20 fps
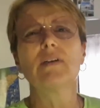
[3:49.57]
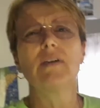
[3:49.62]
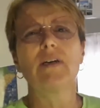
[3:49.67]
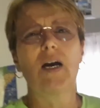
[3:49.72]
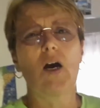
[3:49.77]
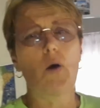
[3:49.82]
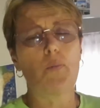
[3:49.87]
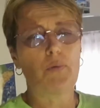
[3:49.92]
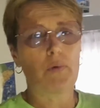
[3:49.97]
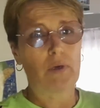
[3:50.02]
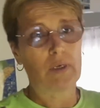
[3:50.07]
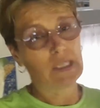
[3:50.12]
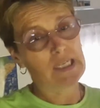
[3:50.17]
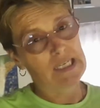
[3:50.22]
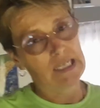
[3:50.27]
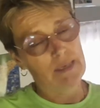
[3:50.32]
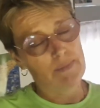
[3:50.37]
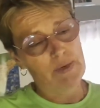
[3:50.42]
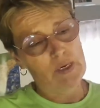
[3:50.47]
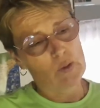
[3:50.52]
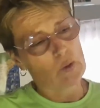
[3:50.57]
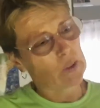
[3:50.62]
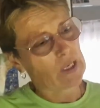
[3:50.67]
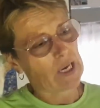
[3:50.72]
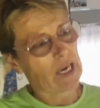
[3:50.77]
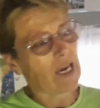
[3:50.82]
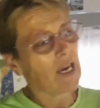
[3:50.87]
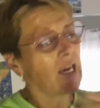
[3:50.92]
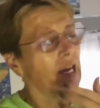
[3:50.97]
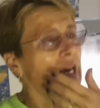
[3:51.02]
I hope you can see me
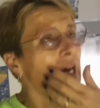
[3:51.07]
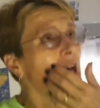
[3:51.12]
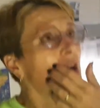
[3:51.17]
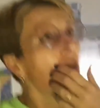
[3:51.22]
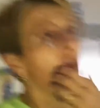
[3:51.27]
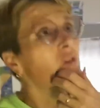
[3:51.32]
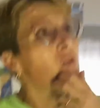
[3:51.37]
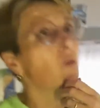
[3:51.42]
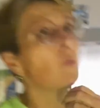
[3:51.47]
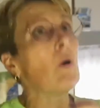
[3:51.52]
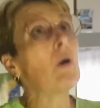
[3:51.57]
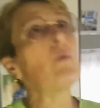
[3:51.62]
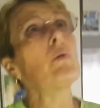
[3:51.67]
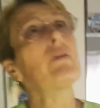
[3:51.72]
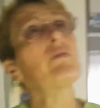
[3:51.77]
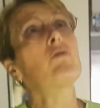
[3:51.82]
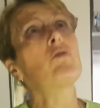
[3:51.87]
okay. So what we've